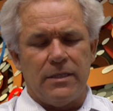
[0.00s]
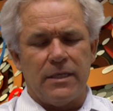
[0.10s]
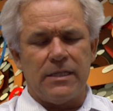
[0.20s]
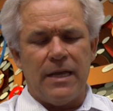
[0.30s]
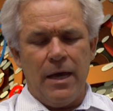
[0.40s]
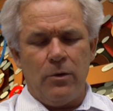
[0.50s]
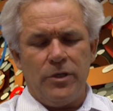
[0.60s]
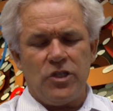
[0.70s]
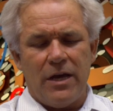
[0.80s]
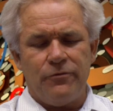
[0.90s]
Does
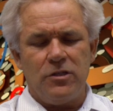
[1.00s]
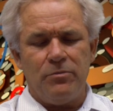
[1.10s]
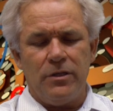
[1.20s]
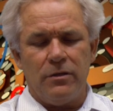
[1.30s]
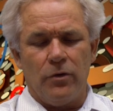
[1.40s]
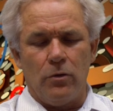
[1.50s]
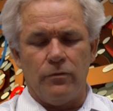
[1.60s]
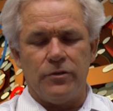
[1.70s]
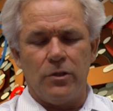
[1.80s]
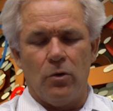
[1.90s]
language have to be
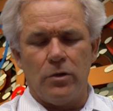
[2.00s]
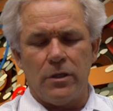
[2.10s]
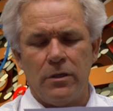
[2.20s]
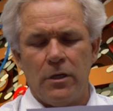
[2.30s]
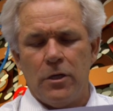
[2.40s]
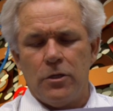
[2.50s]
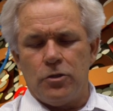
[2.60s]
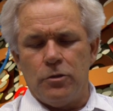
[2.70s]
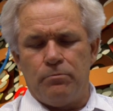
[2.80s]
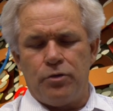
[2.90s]
involved in order
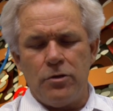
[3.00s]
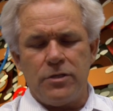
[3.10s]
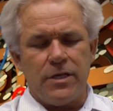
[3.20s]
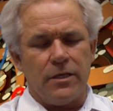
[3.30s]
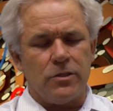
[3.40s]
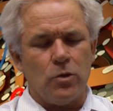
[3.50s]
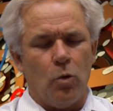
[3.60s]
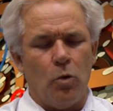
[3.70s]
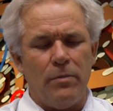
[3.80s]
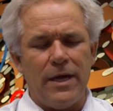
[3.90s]
to process
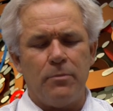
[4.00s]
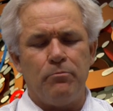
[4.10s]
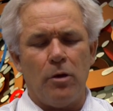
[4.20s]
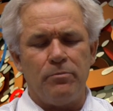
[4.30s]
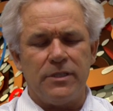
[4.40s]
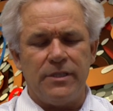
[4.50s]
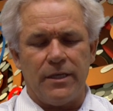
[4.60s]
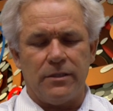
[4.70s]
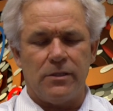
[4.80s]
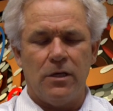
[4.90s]
or make proper
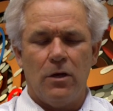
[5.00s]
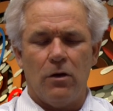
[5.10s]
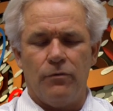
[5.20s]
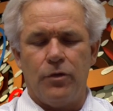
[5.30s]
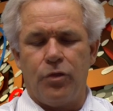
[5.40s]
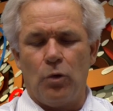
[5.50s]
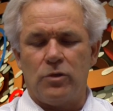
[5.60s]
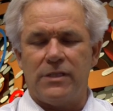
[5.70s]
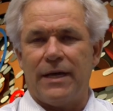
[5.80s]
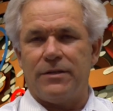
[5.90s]
sense of the
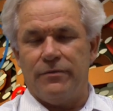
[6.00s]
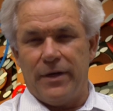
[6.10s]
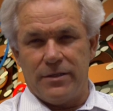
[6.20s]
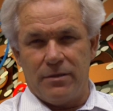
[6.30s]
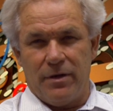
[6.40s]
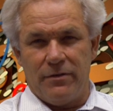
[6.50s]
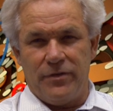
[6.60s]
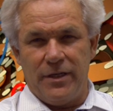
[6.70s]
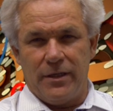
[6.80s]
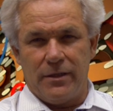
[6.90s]
thoughts activated by
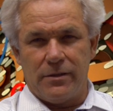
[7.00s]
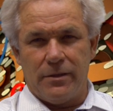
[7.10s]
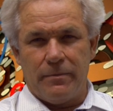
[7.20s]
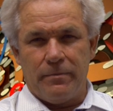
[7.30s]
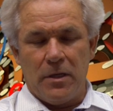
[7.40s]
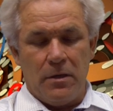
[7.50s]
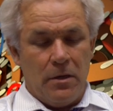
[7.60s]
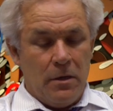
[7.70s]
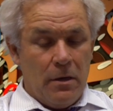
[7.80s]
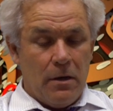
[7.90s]
feelings?
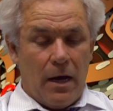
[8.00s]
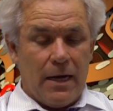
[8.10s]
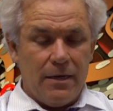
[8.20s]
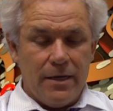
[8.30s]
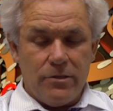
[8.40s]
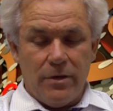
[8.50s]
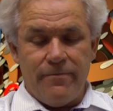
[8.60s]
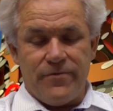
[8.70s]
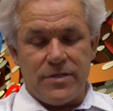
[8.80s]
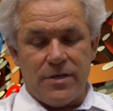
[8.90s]
I'd like to
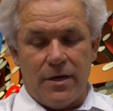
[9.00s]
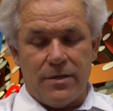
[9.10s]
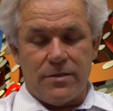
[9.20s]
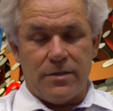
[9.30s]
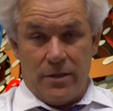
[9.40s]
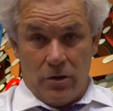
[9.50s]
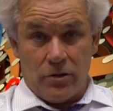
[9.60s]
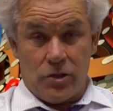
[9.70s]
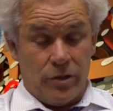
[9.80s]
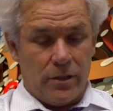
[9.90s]
emphasize, in
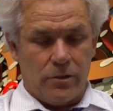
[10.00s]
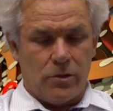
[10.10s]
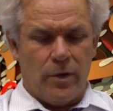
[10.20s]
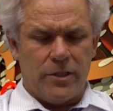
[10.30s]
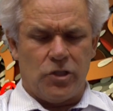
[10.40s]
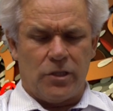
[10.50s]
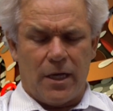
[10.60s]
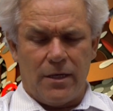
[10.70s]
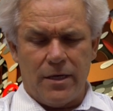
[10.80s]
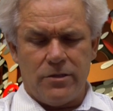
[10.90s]
answering this question,
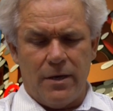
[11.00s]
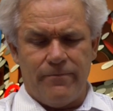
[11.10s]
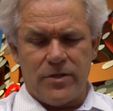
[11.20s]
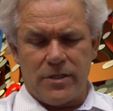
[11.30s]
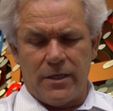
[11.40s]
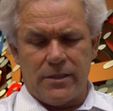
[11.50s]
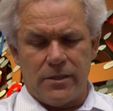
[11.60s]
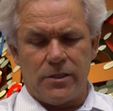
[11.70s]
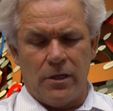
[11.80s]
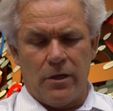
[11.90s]
I'd like to emphasize
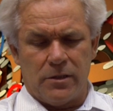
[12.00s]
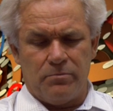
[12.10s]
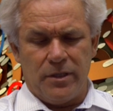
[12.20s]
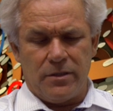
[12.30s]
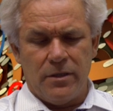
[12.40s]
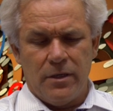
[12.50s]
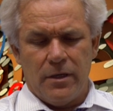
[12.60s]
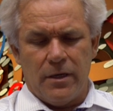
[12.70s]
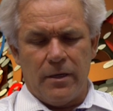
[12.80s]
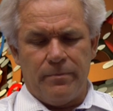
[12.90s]
this last bit.
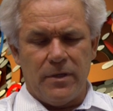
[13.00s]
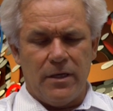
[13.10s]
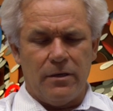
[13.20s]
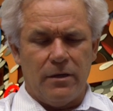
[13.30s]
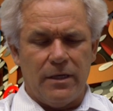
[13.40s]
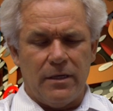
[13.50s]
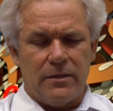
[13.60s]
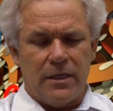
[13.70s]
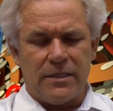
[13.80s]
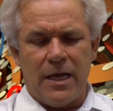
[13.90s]

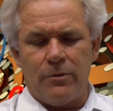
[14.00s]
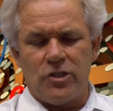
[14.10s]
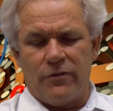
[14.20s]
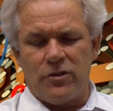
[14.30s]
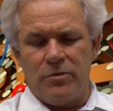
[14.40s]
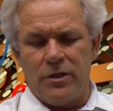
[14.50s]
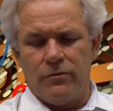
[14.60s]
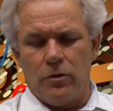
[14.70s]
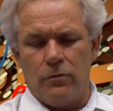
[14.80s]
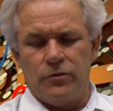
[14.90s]
Does language have to be
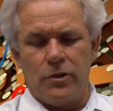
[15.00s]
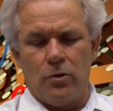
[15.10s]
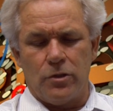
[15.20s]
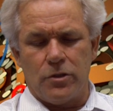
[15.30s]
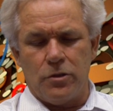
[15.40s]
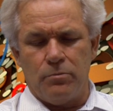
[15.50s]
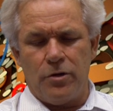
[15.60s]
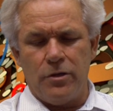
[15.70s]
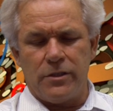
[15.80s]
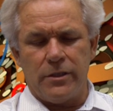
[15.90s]
involved in order to
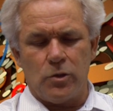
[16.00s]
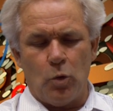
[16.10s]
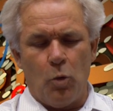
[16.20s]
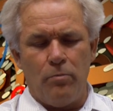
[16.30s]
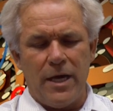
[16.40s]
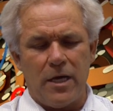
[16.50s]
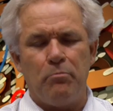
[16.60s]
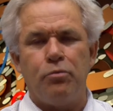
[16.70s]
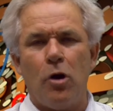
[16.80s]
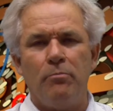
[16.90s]
process or
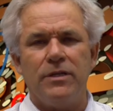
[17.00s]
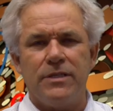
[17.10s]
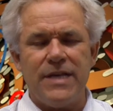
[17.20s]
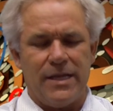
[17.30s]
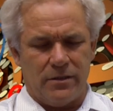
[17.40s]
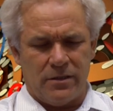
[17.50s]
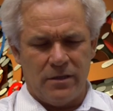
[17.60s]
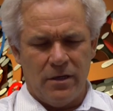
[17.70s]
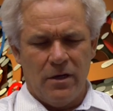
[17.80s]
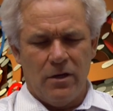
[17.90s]
make proper sense
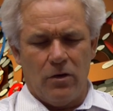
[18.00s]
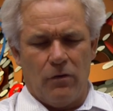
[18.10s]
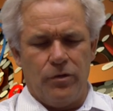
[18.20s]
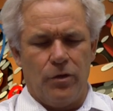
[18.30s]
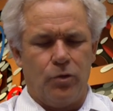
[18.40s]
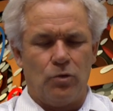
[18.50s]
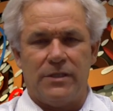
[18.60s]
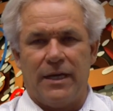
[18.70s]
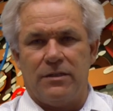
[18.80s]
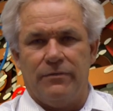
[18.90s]
of the
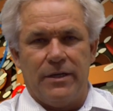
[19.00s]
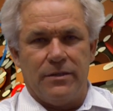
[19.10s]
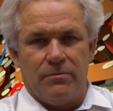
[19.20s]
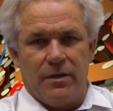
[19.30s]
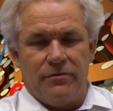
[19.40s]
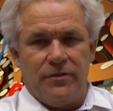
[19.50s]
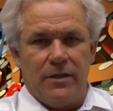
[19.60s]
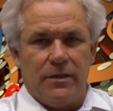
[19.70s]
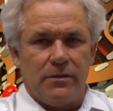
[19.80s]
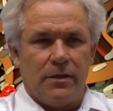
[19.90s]
thoughts activated by
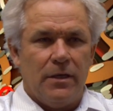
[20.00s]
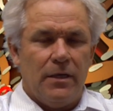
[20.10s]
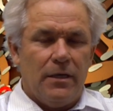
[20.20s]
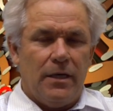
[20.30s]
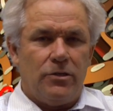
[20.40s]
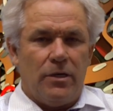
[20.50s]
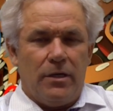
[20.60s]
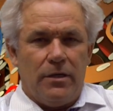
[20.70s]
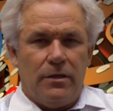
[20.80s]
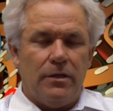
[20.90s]
feelings?
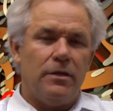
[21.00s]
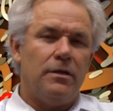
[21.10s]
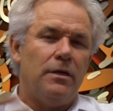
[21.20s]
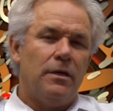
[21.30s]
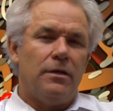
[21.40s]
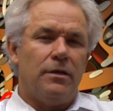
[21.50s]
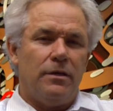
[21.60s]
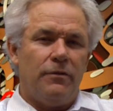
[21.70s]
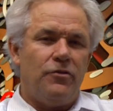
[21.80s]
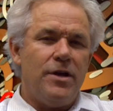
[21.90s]

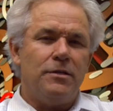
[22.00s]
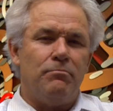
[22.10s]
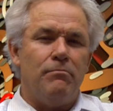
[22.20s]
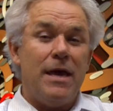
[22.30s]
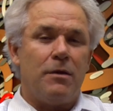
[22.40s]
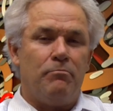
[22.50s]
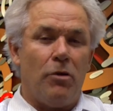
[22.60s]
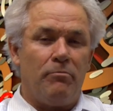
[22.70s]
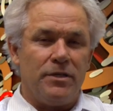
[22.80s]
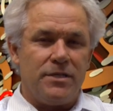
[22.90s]
The phrase "make
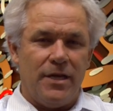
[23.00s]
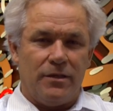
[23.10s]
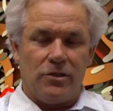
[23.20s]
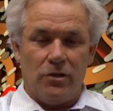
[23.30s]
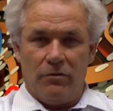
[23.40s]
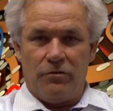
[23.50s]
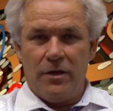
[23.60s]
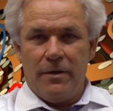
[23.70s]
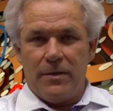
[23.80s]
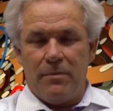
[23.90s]
proper sense of"
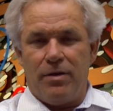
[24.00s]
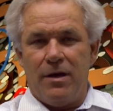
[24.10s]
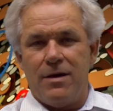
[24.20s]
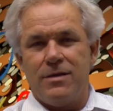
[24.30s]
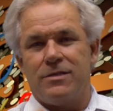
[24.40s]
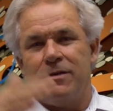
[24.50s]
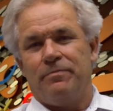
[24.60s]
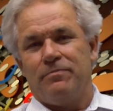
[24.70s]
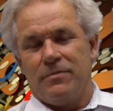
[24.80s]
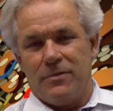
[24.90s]
implies,
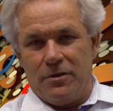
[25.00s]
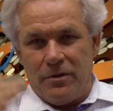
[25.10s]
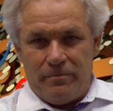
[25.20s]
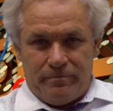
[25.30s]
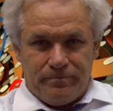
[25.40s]
you know,